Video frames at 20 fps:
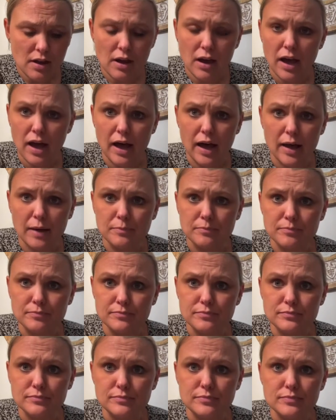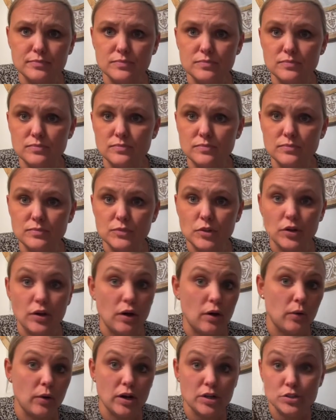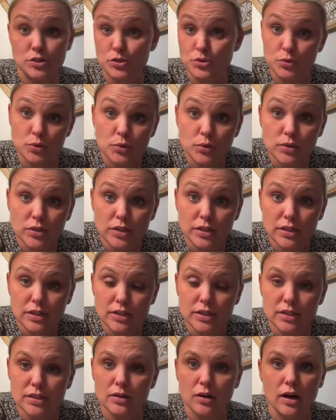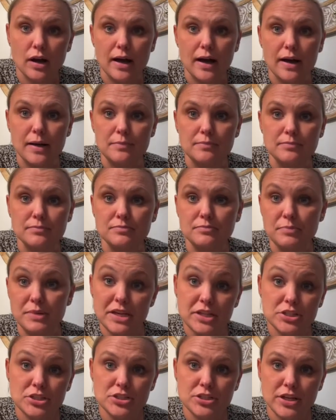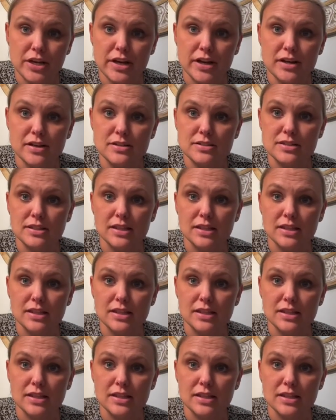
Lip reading: a stroller, beach chairs,